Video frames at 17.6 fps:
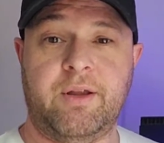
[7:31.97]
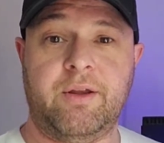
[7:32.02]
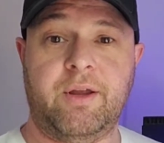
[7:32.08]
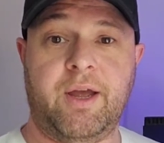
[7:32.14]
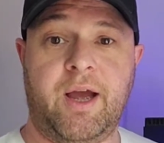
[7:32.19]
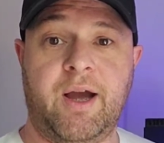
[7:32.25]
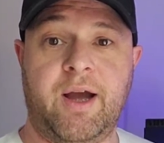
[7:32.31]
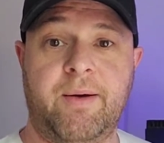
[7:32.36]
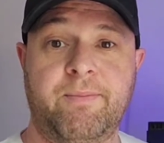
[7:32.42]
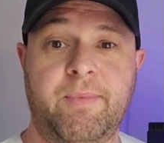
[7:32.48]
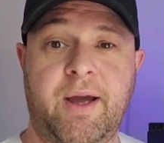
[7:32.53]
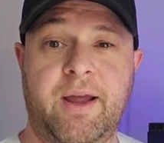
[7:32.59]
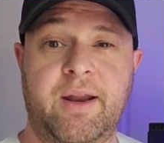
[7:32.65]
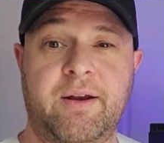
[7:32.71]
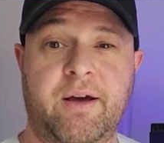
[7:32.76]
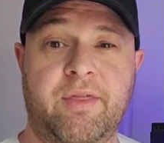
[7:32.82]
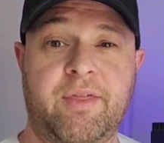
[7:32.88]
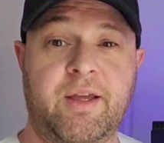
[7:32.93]
um,
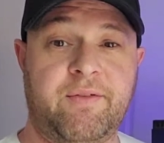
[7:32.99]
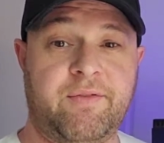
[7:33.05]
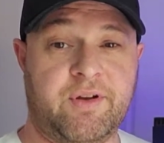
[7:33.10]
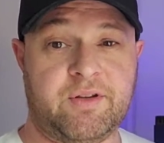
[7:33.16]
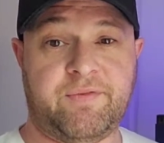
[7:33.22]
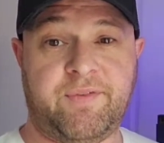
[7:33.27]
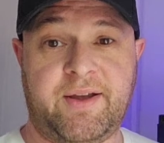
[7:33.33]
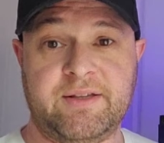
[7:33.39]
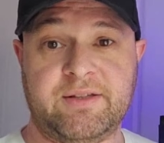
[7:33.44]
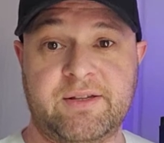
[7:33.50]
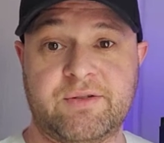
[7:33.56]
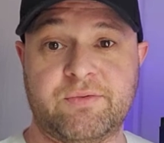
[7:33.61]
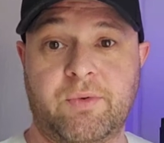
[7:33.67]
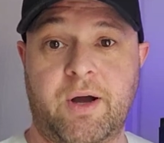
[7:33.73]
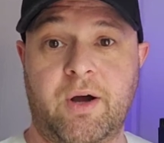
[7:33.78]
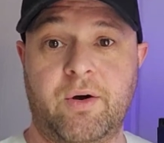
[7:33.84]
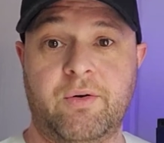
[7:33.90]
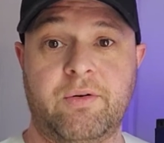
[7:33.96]
and I think phosphates as
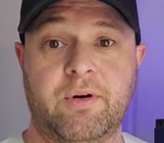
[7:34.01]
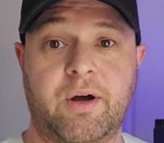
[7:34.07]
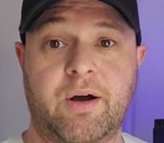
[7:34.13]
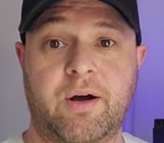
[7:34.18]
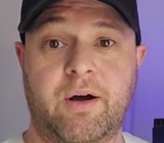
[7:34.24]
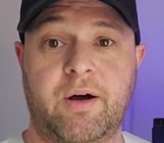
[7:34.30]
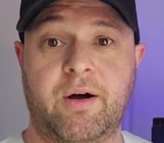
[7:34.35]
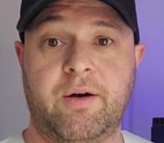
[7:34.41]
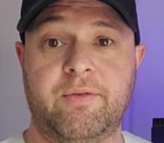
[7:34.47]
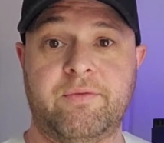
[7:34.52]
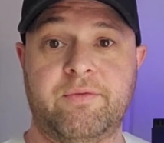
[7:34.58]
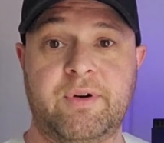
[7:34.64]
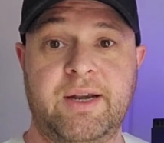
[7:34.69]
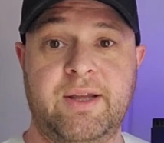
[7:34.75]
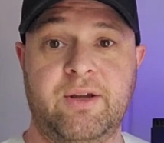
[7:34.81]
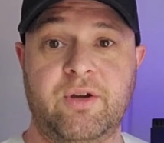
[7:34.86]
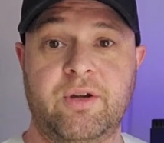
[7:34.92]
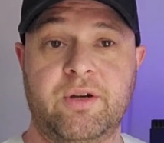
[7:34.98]
well are
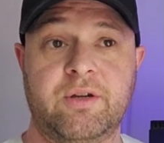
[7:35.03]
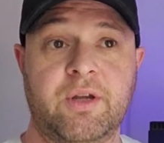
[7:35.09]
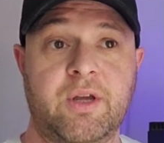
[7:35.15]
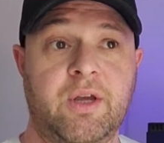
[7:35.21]
really good.